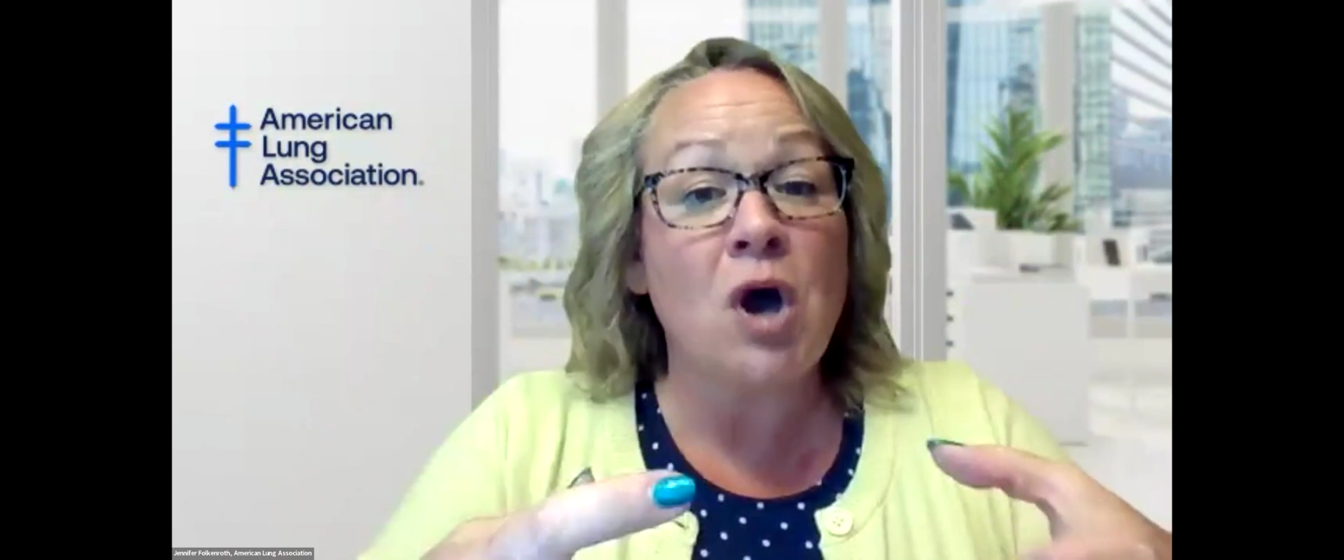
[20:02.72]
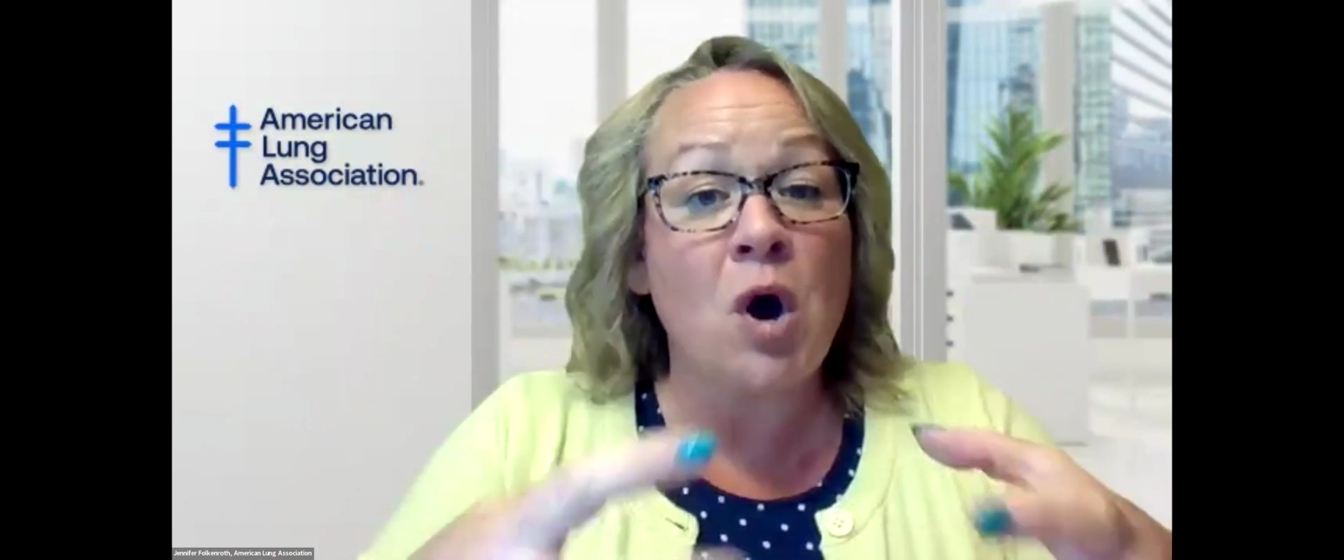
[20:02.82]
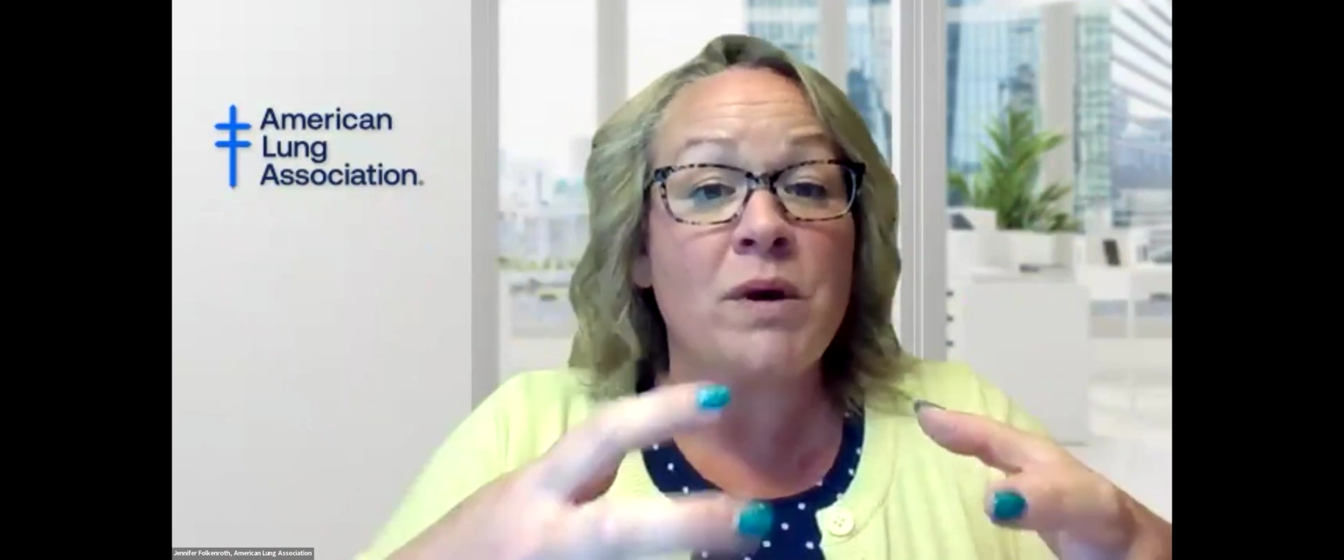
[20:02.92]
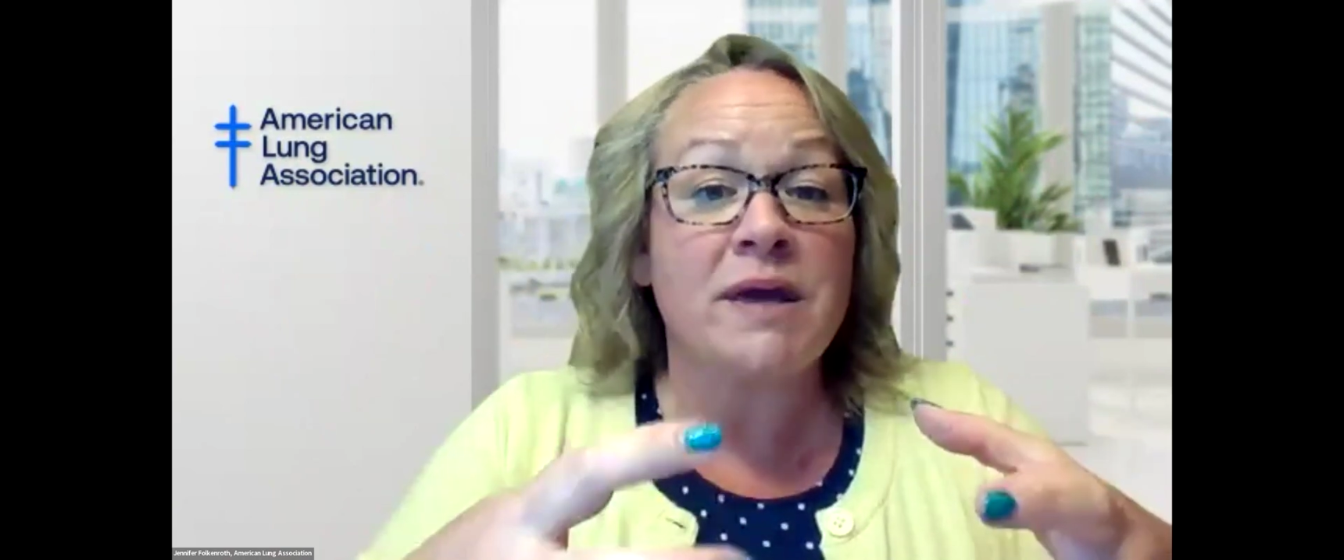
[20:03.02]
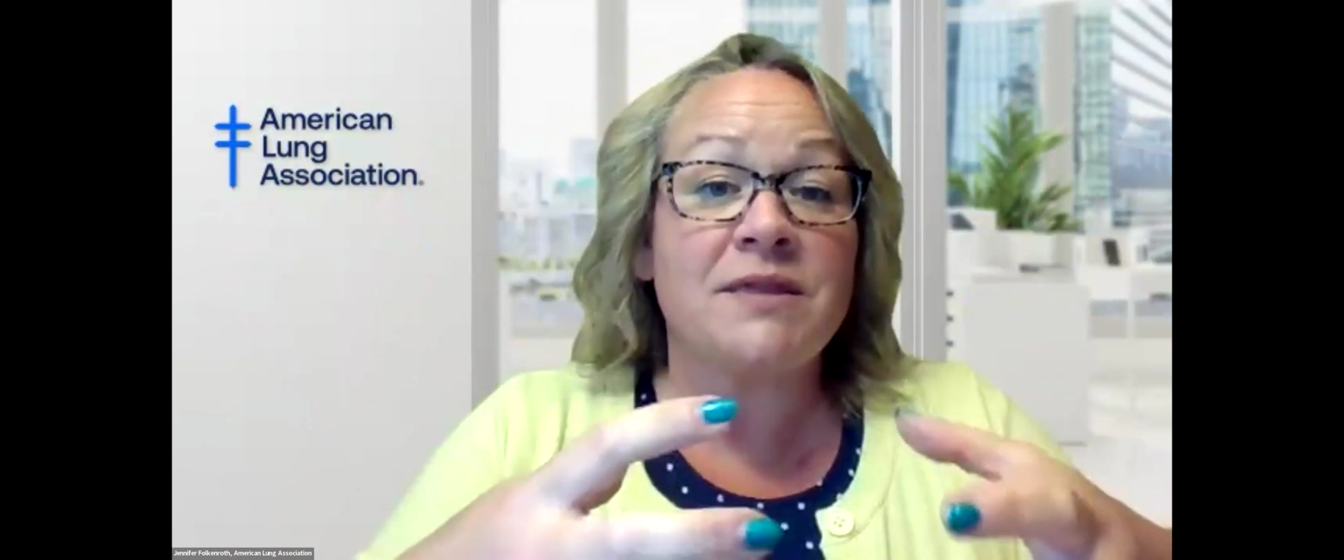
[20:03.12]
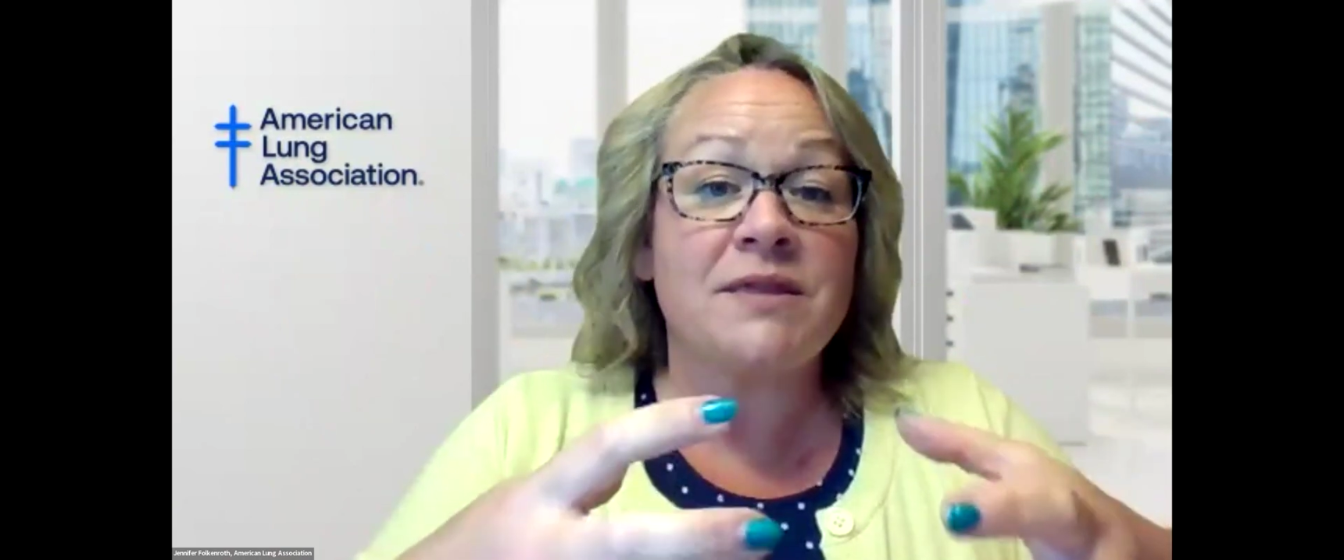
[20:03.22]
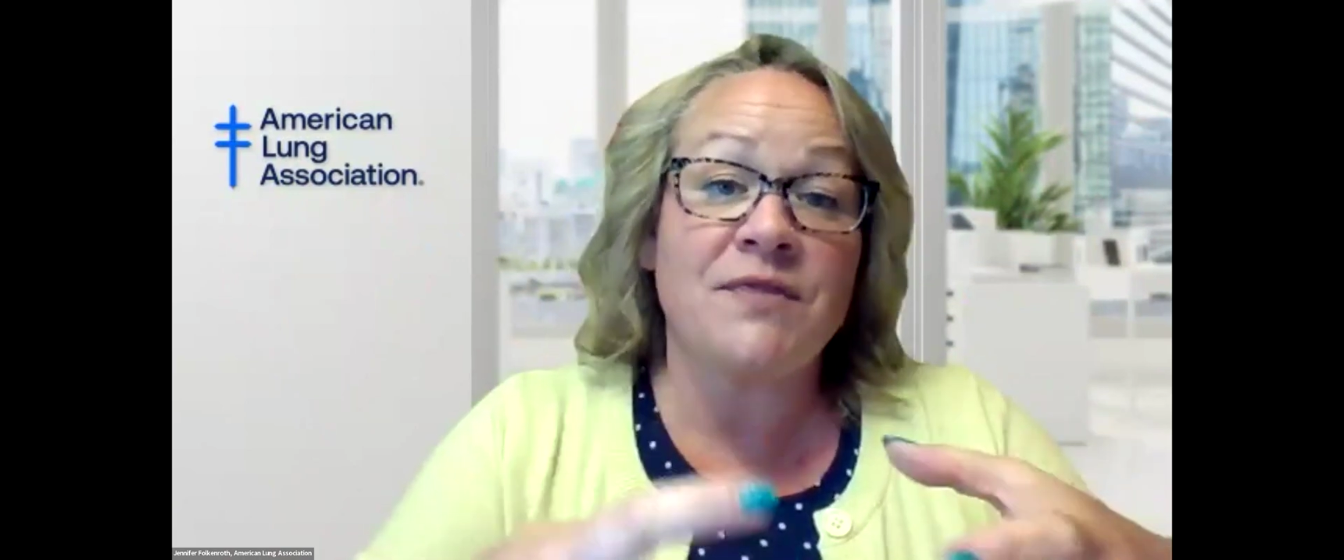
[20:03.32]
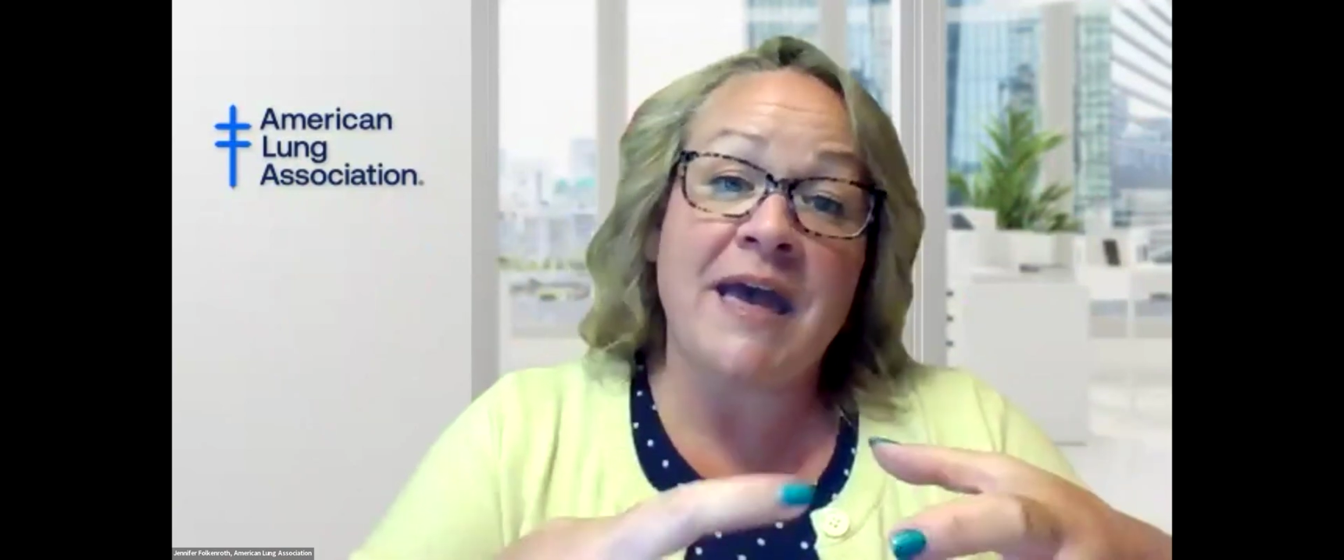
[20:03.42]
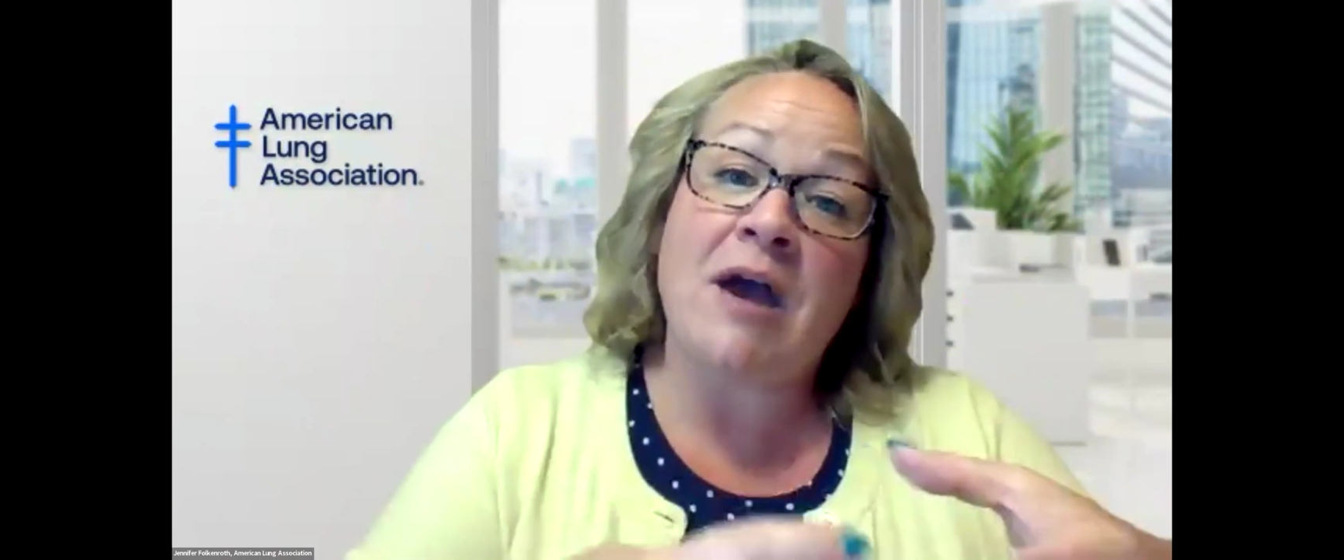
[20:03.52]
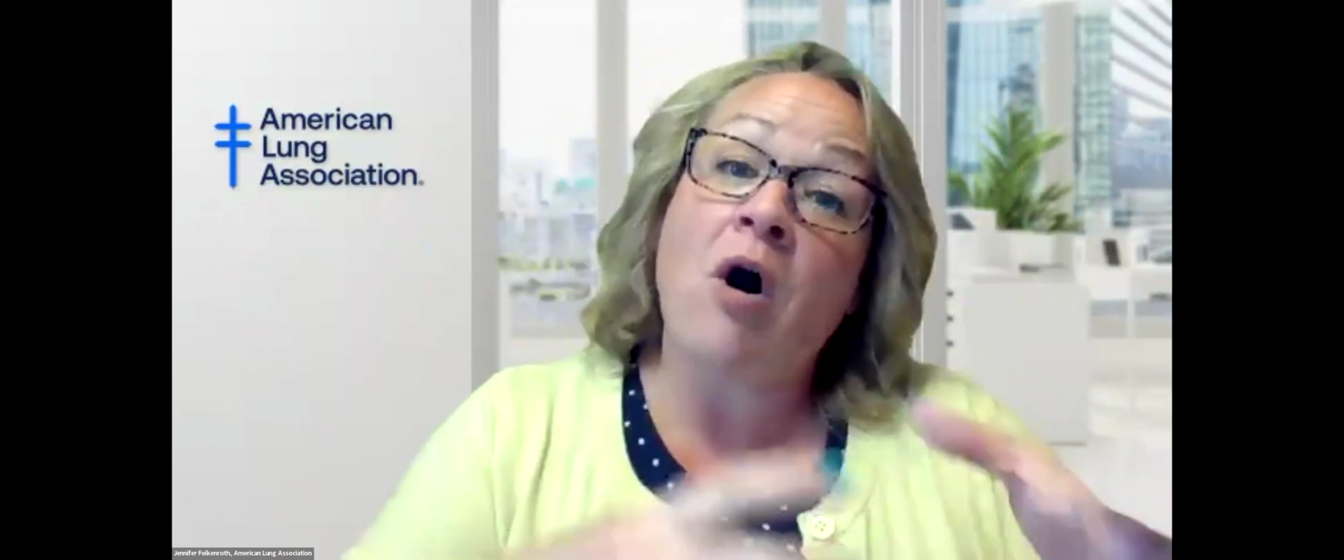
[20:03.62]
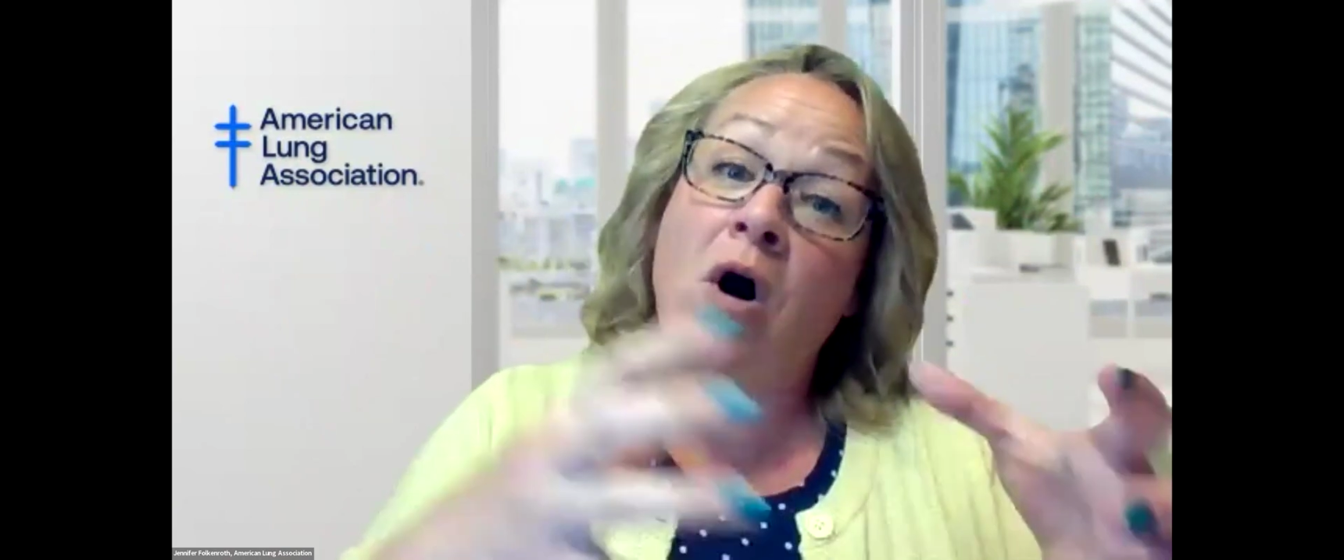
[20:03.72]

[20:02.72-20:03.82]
knowing that they